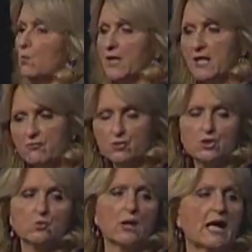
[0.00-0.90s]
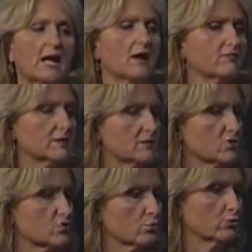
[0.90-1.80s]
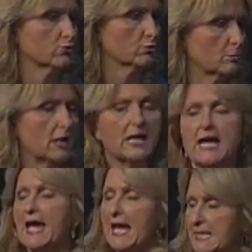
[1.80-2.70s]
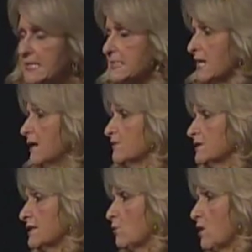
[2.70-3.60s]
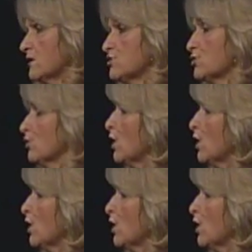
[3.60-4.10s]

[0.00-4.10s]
whatever you have in this room anytime that they want to.